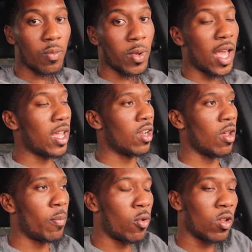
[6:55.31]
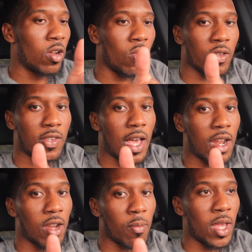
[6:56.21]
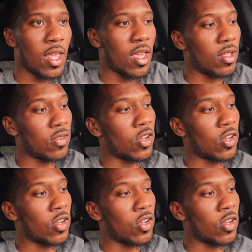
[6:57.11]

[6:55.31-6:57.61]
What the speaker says: but I ended up pulling on the side of the median,